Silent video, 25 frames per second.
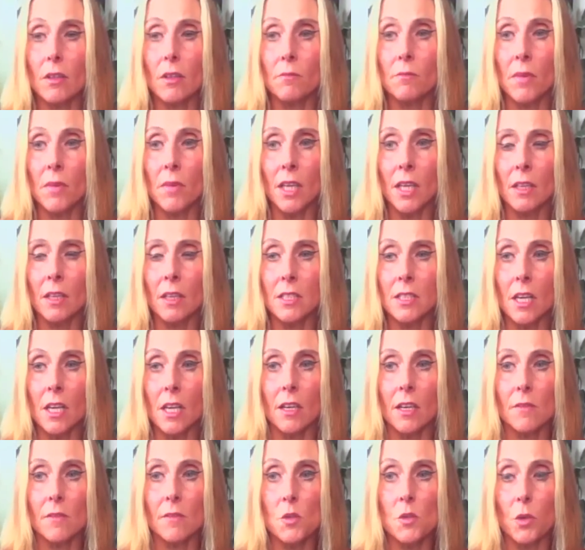many
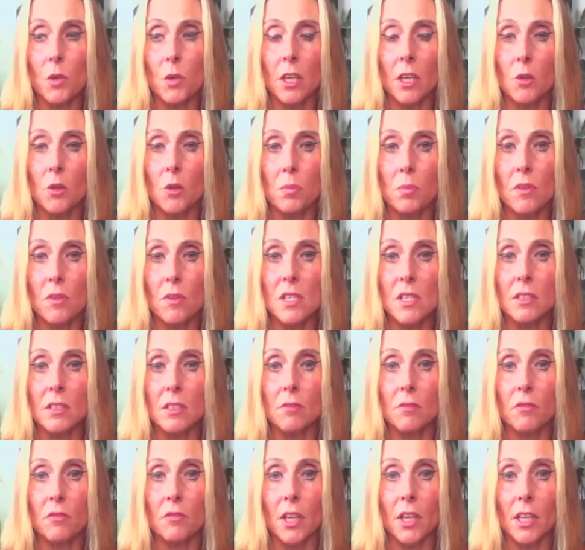times we hear
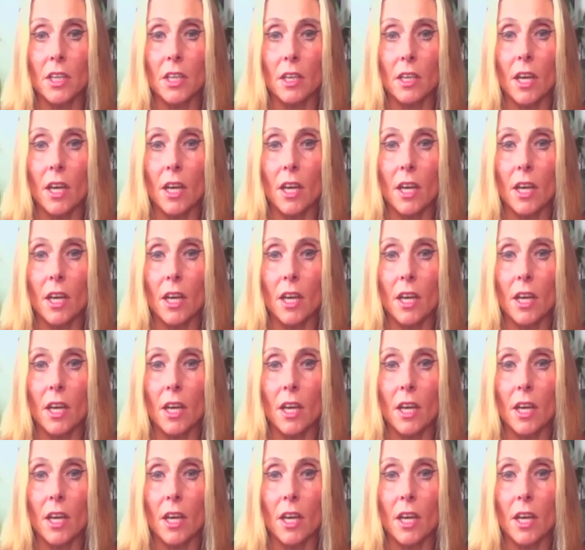positive thinking,